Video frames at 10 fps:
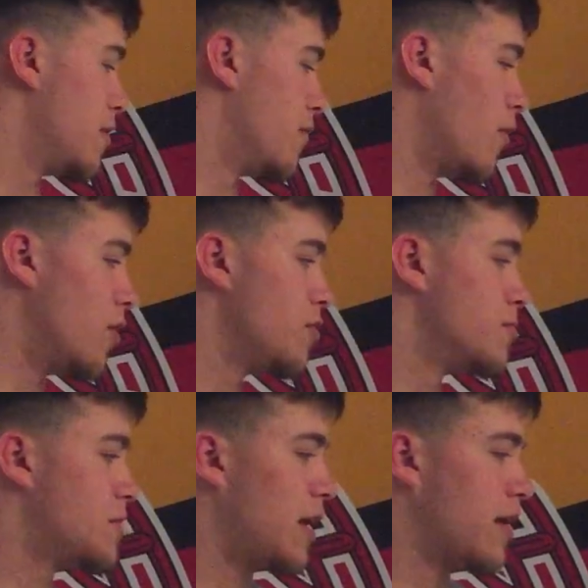the
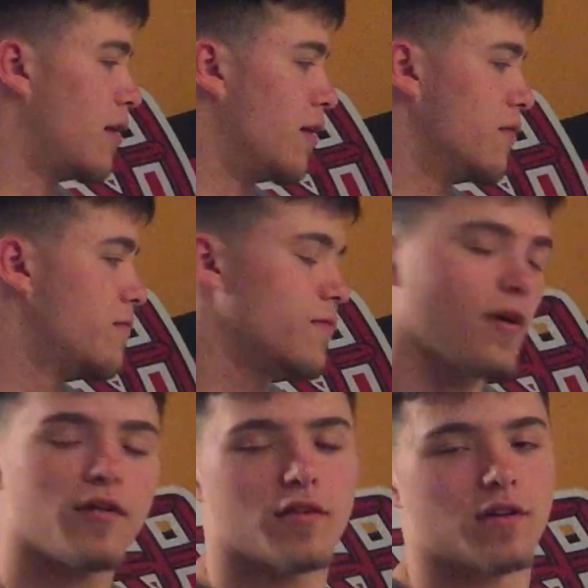volume's at
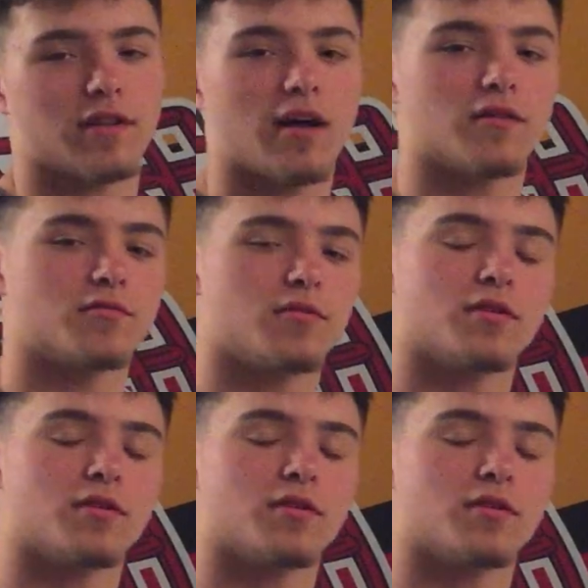500,000.